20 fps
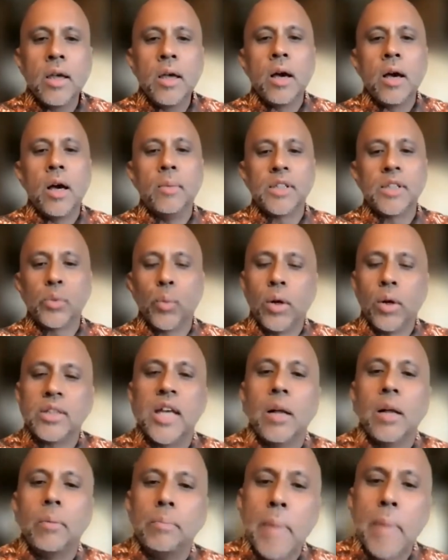um, as well as
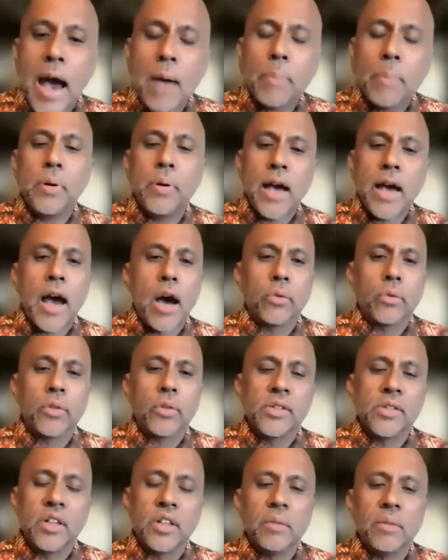help map out
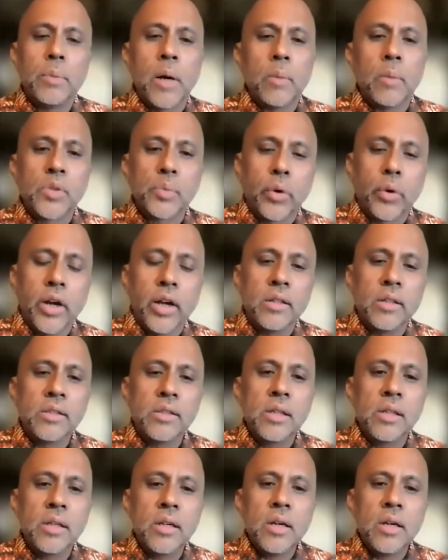the city of Palm Springs